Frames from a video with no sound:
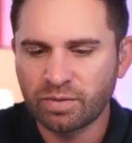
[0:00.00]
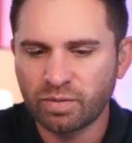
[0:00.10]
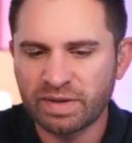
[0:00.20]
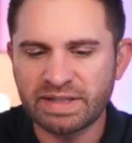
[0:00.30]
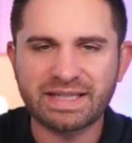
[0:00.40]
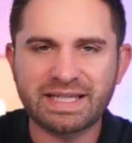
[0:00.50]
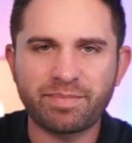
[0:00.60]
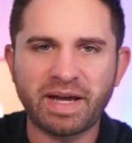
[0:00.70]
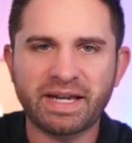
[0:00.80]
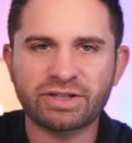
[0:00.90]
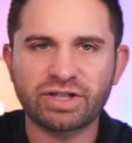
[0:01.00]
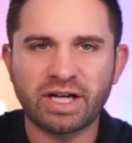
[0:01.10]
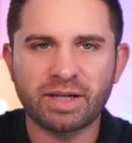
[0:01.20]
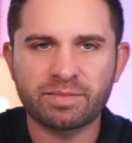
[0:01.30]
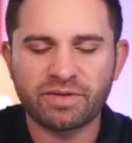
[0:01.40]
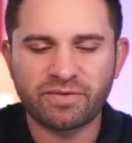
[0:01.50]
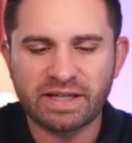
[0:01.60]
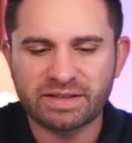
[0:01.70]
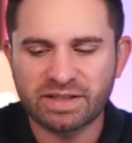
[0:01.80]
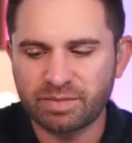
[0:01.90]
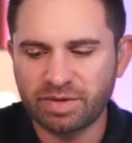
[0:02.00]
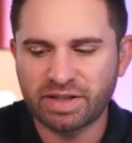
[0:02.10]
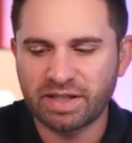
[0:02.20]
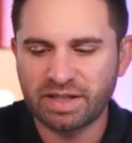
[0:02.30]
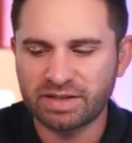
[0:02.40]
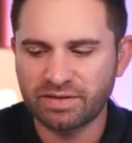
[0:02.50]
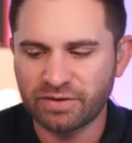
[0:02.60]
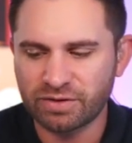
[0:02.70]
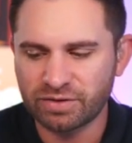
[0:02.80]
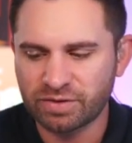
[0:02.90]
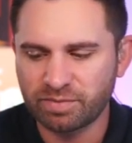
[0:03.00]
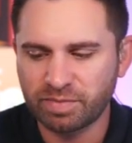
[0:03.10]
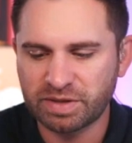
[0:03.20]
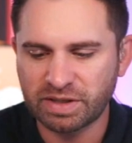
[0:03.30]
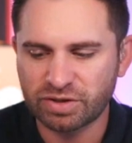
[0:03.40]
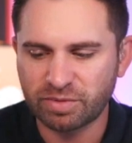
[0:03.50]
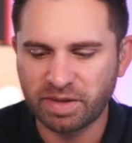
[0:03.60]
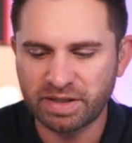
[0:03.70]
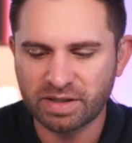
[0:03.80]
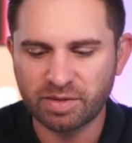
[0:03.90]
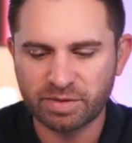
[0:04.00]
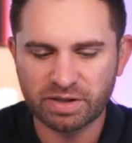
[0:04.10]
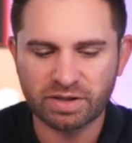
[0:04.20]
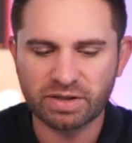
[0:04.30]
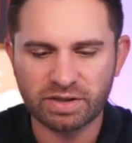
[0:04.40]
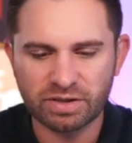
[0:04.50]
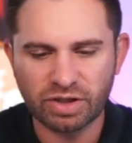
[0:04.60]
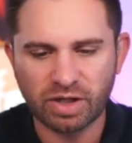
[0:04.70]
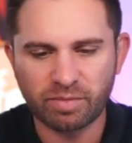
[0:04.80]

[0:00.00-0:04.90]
we need to keep adding jobs if that's going to be the case, if there's potentially pain coming in the, in the job